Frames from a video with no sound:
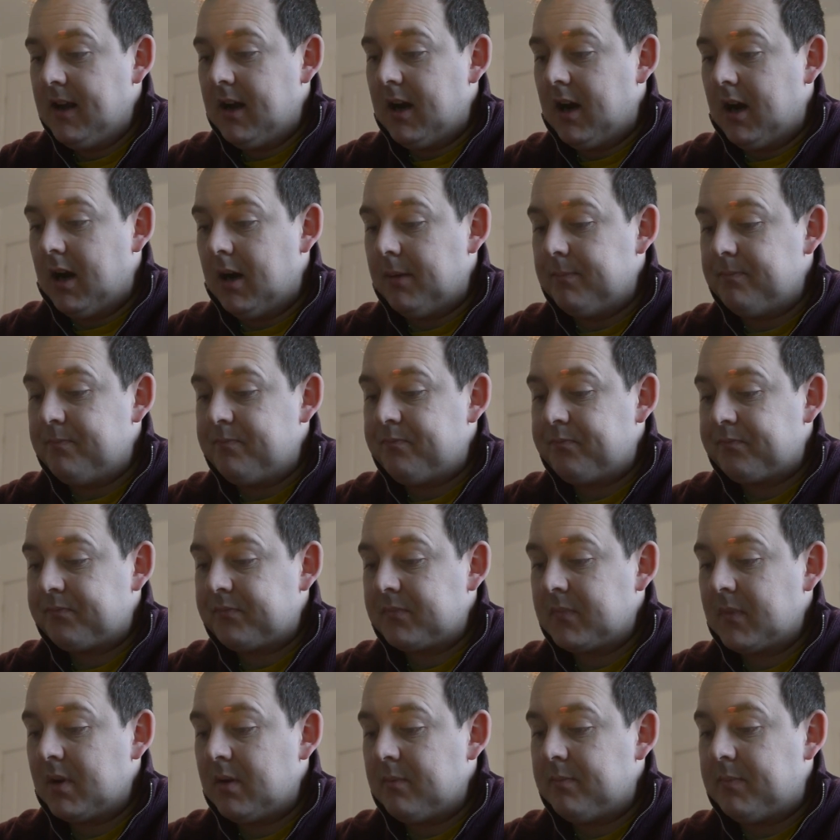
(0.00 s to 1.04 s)

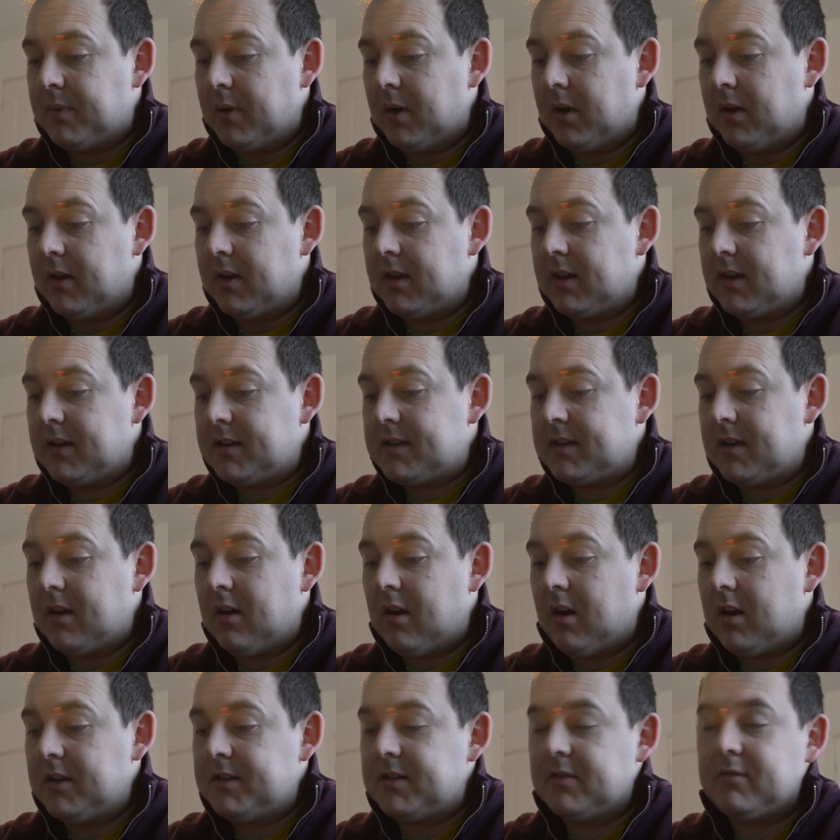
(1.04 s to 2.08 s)
But
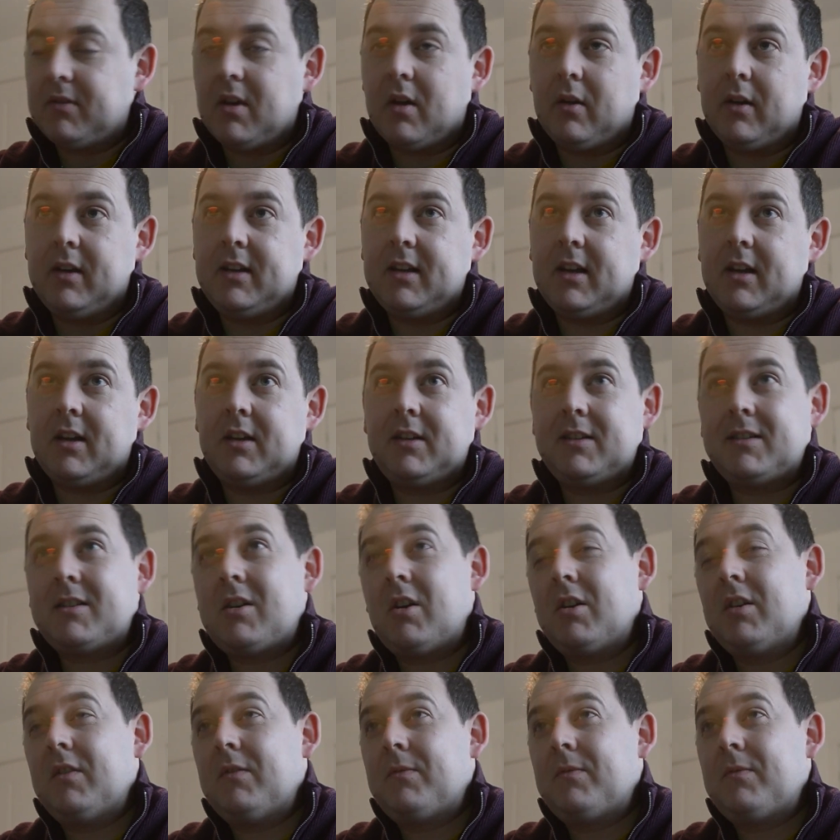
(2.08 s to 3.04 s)
I don't know. It kind